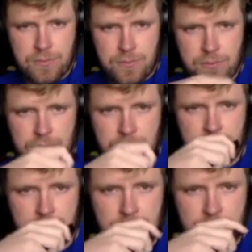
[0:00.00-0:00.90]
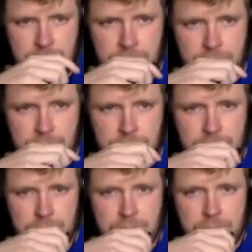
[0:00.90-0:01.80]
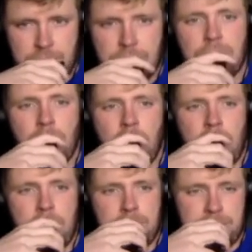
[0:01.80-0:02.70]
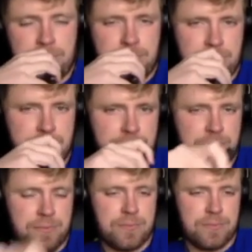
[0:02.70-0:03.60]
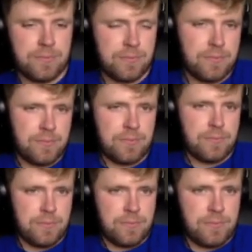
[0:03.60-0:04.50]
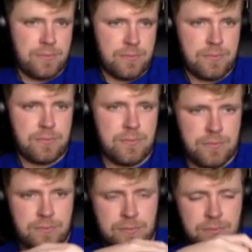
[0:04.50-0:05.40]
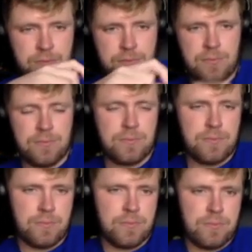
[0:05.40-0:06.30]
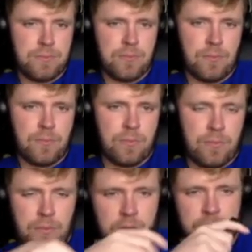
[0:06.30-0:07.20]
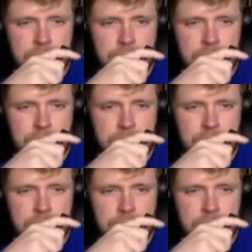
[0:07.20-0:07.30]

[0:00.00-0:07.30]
The person shown says nothing.